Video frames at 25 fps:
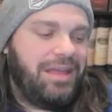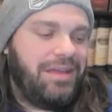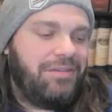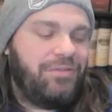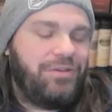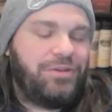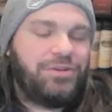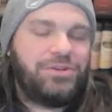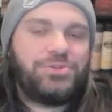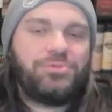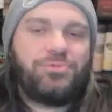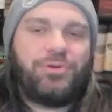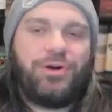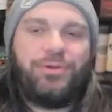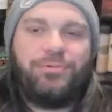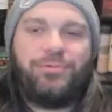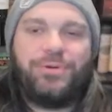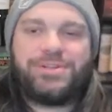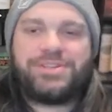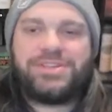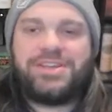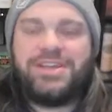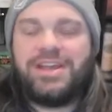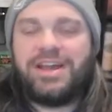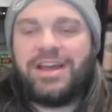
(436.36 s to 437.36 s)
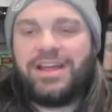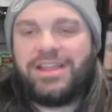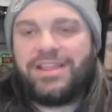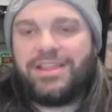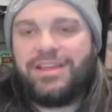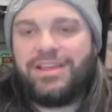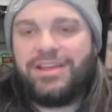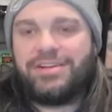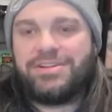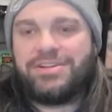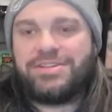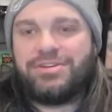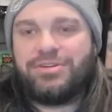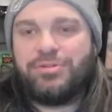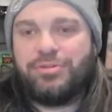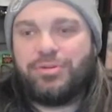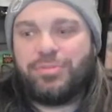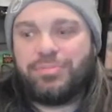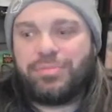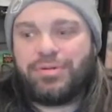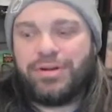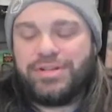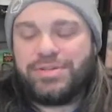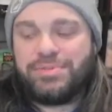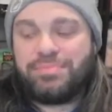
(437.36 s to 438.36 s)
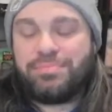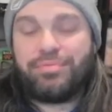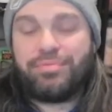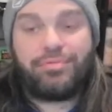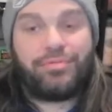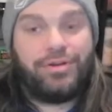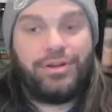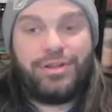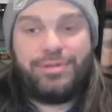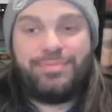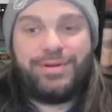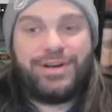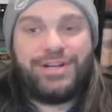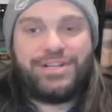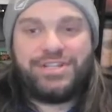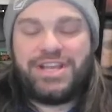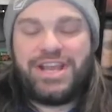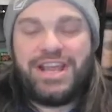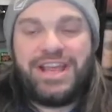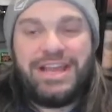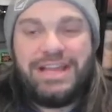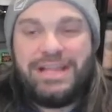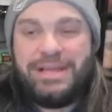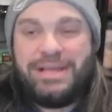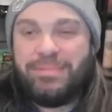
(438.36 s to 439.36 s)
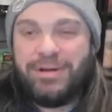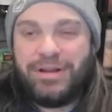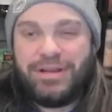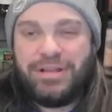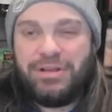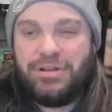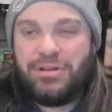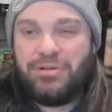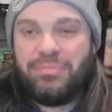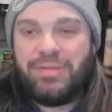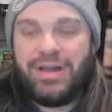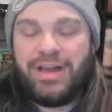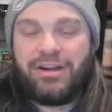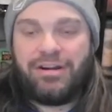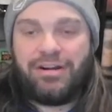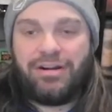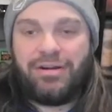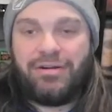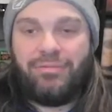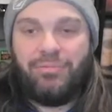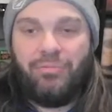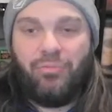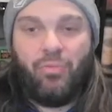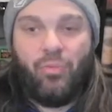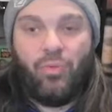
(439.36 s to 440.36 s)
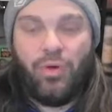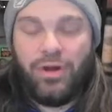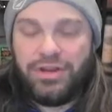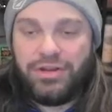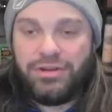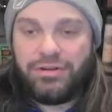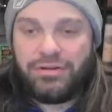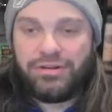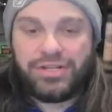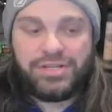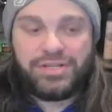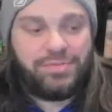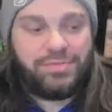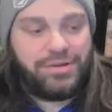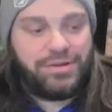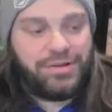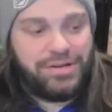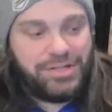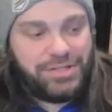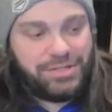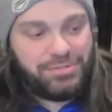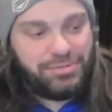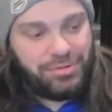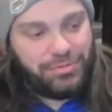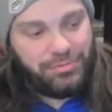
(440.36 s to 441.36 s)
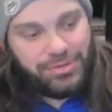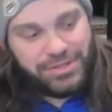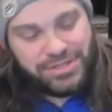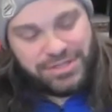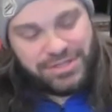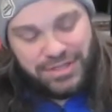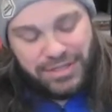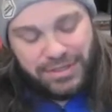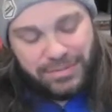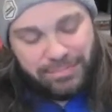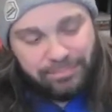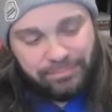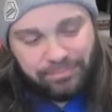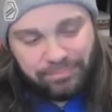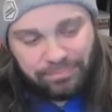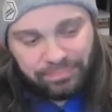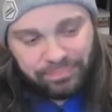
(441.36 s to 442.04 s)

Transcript: there's one whiskey i think is going to impress pretty much anybody no matter what your experience with whiskey